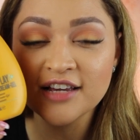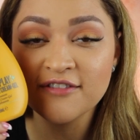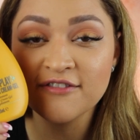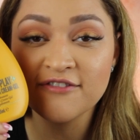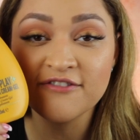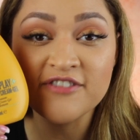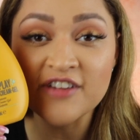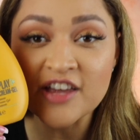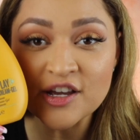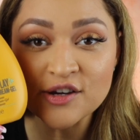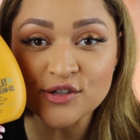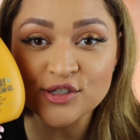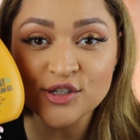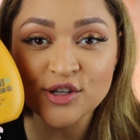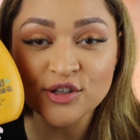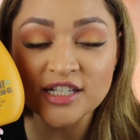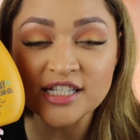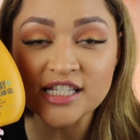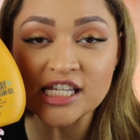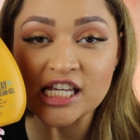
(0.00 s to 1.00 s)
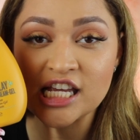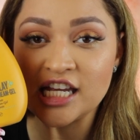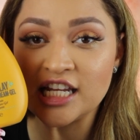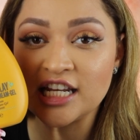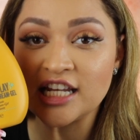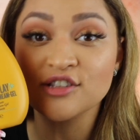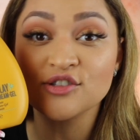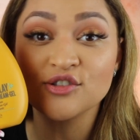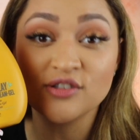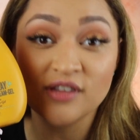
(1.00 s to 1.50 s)
feels on the
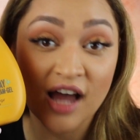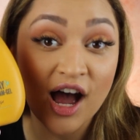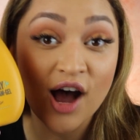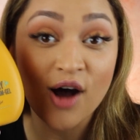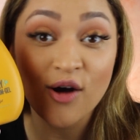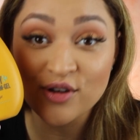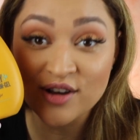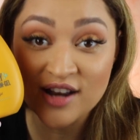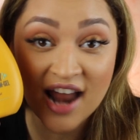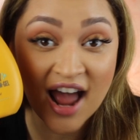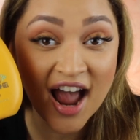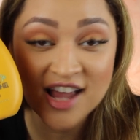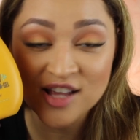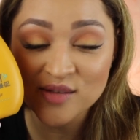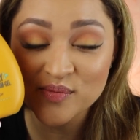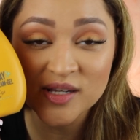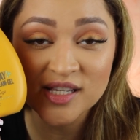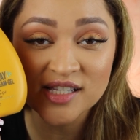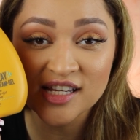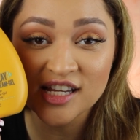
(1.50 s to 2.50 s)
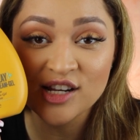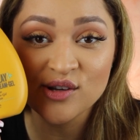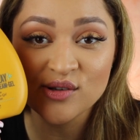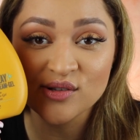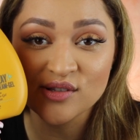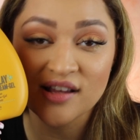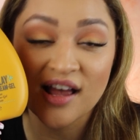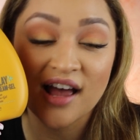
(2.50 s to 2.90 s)
skin and how nice my skin looks